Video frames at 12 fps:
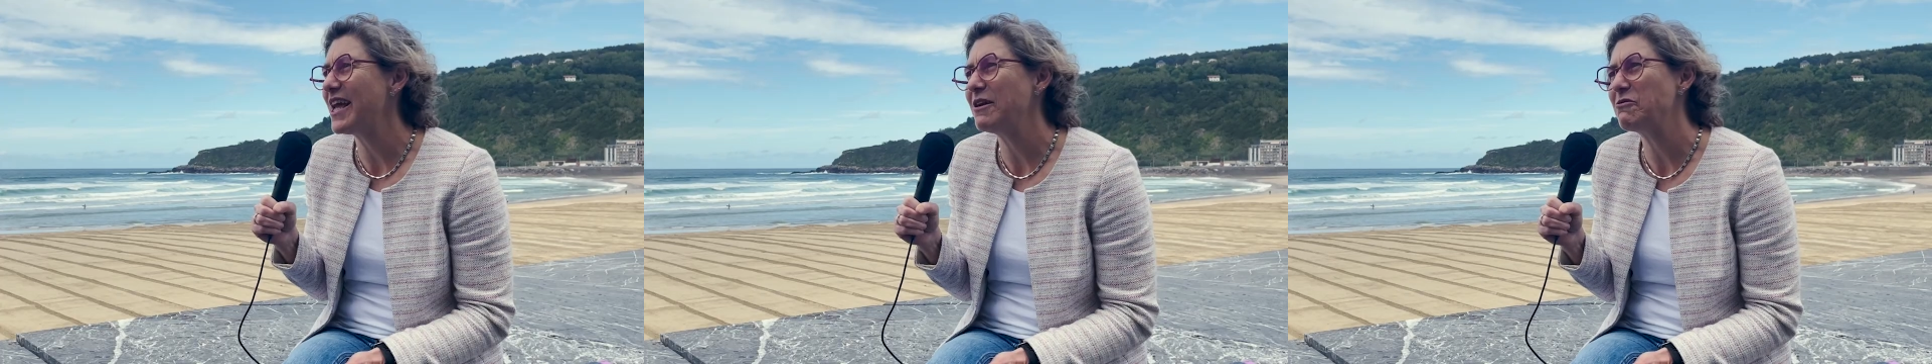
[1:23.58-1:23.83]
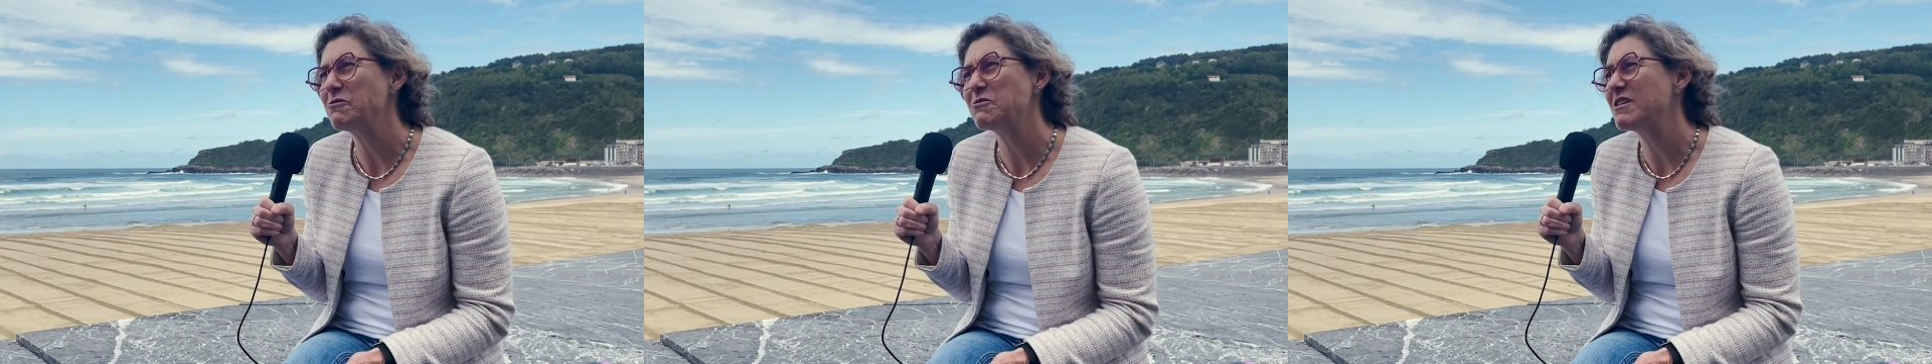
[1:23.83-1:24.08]
A
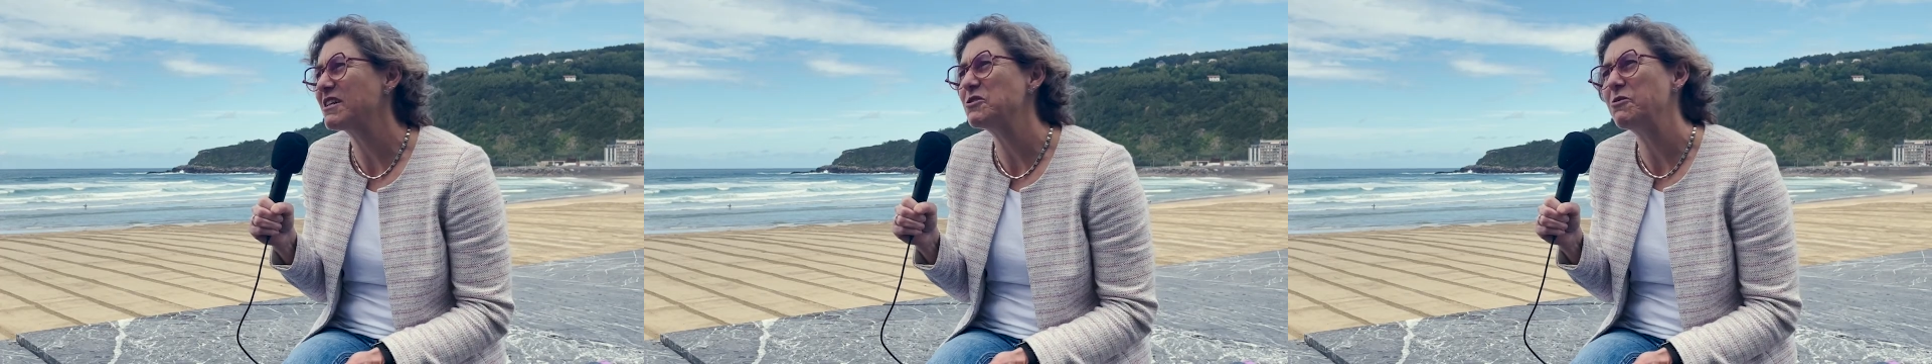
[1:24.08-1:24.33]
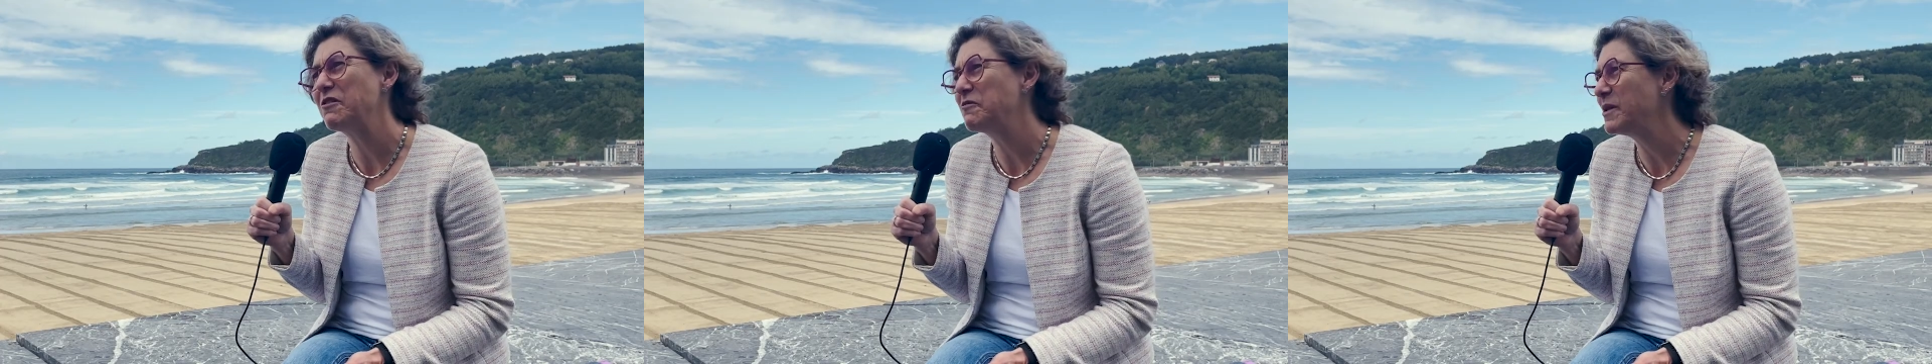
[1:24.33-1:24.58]
round was like
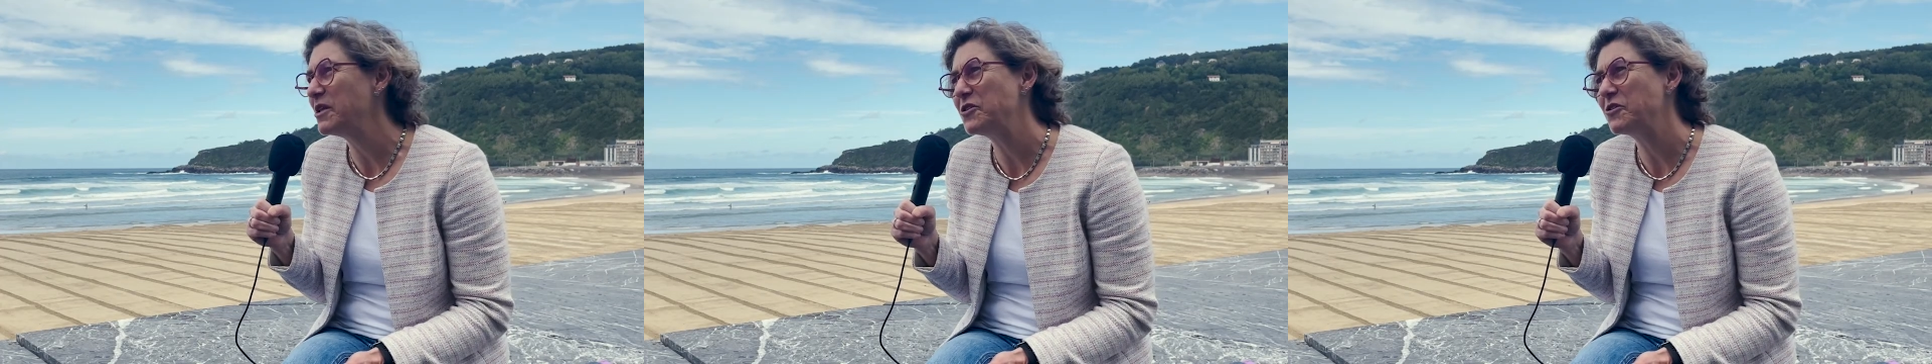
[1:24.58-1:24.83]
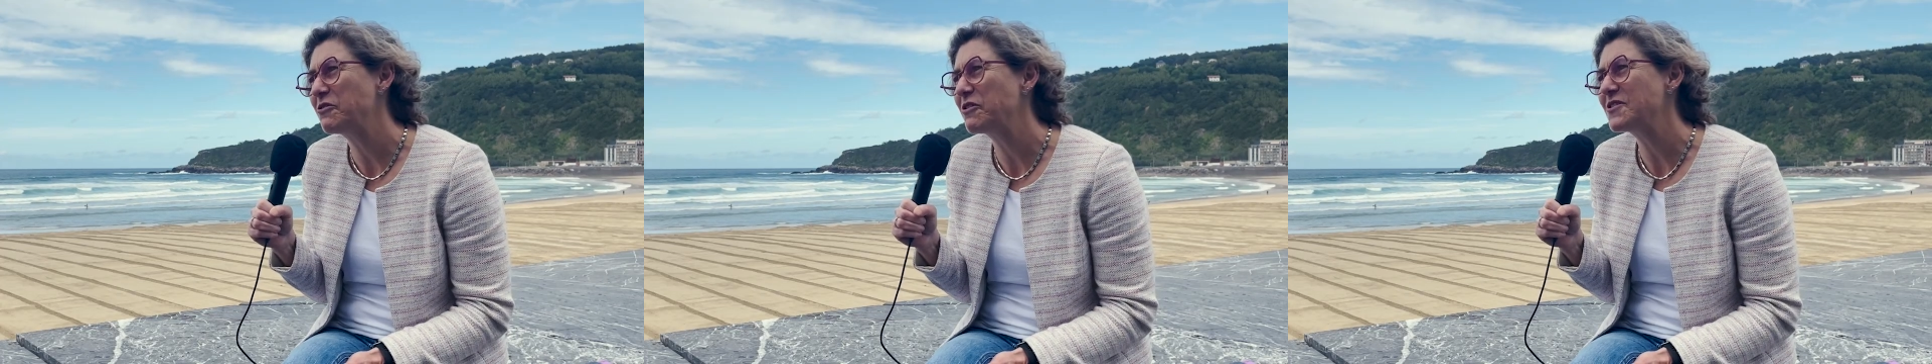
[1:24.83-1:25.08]
12 million
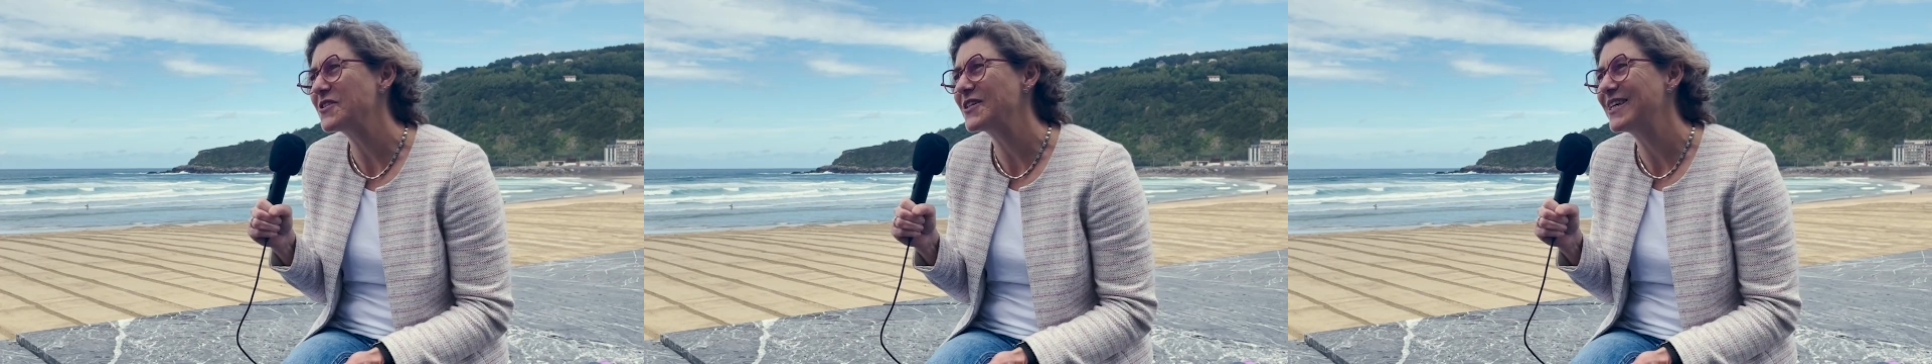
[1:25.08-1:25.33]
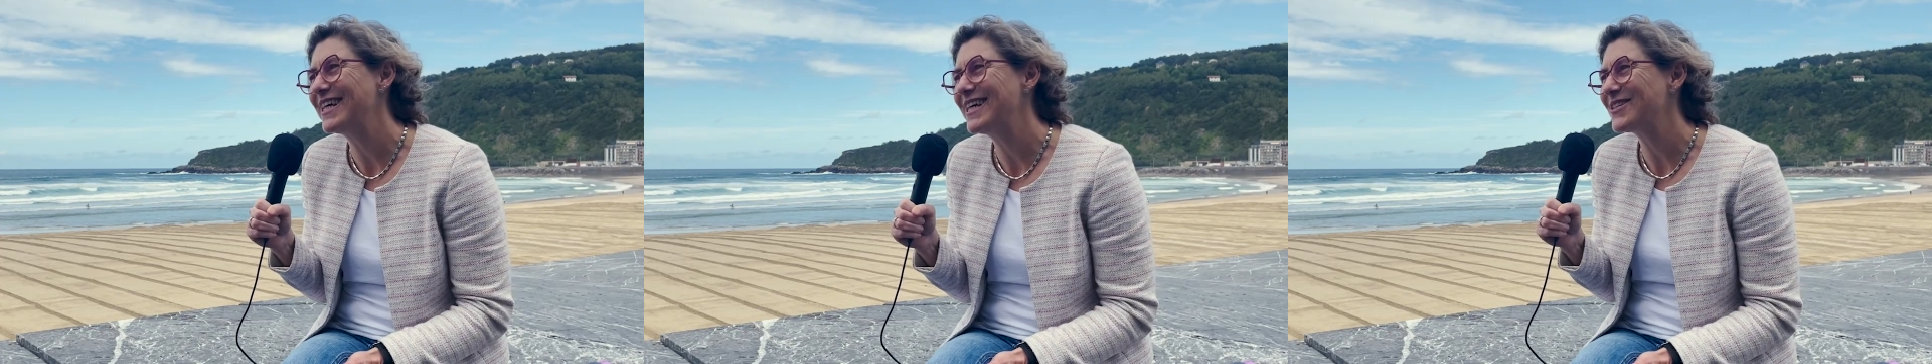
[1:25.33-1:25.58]
euros. Okay.